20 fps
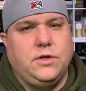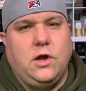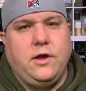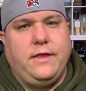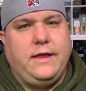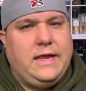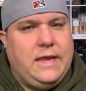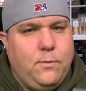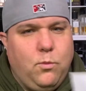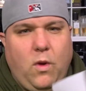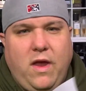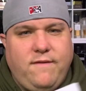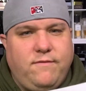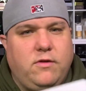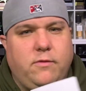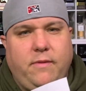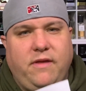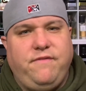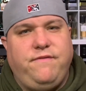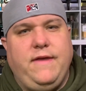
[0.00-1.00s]
I keep waving
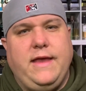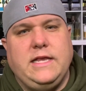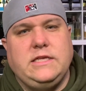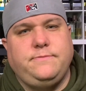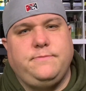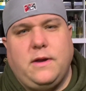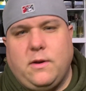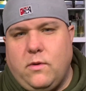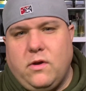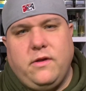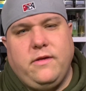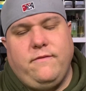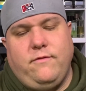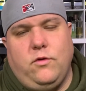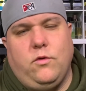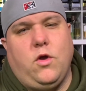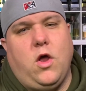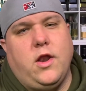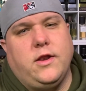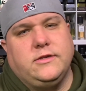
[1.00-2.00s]
in my face, but I want to give
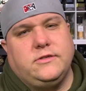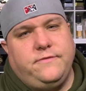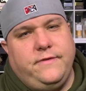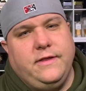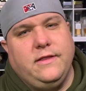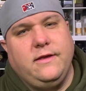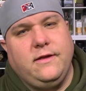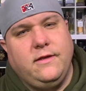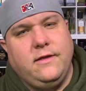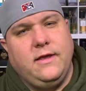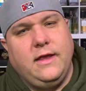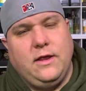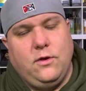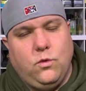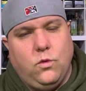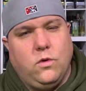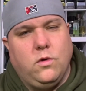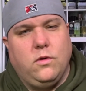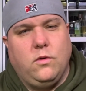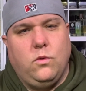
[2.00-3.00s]
you an honest feeling and
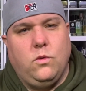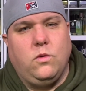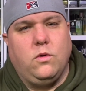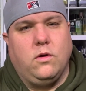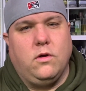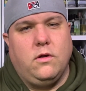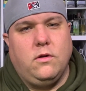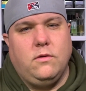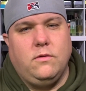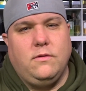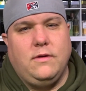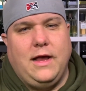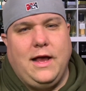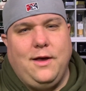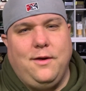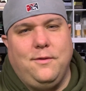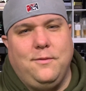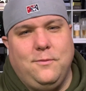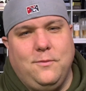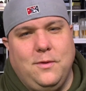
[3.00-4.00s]
or
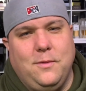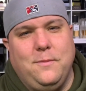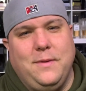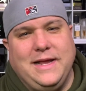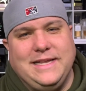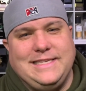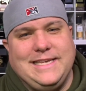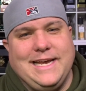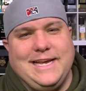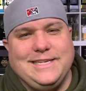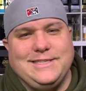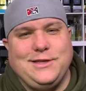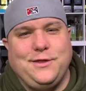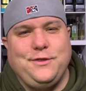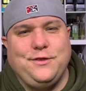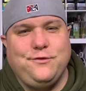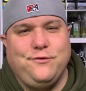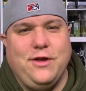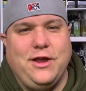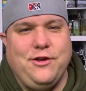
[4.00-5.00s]
what my take is on
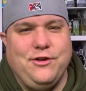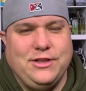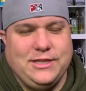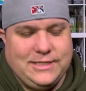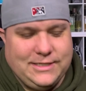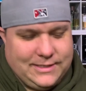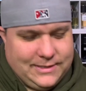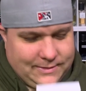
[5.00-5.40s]
this fragrance.